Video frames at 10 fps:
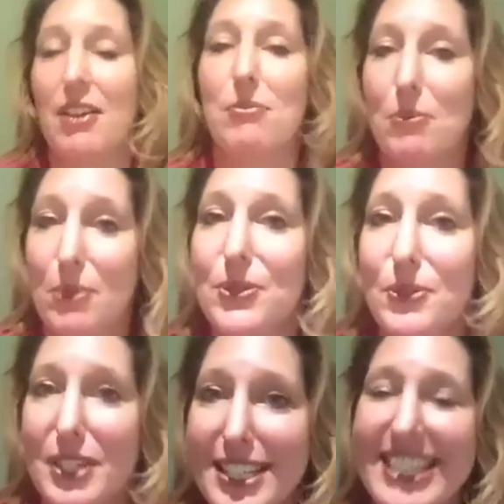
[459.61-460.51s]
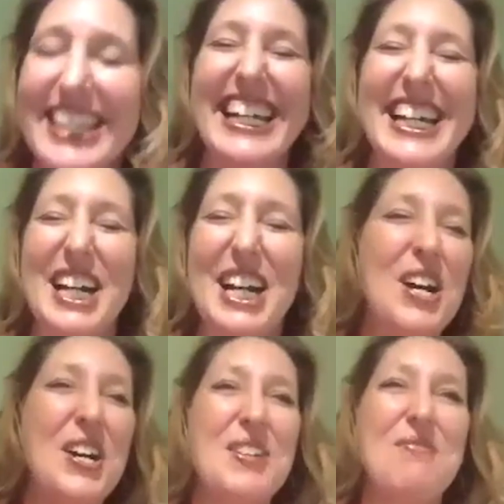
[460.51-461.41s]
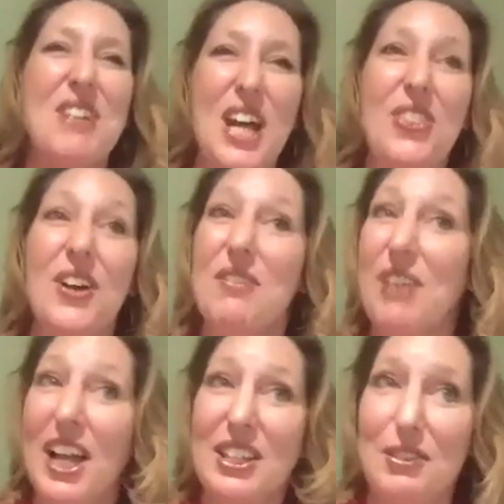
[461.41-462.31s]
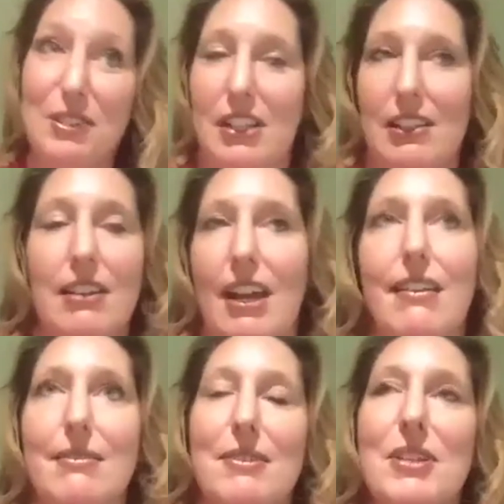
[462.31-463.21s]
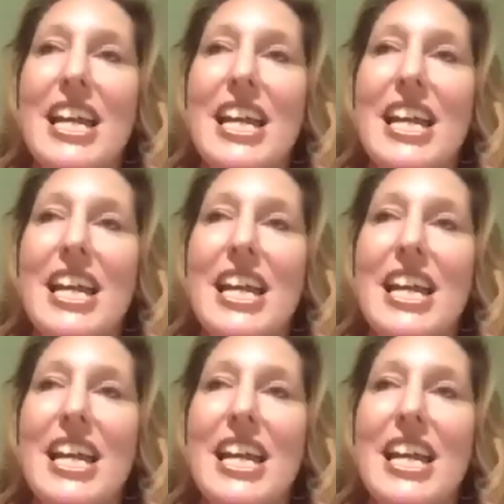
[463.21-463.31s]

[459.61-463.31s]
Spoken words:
Now I'm a bassoonist, but I thought, well, I could learn the clarinet.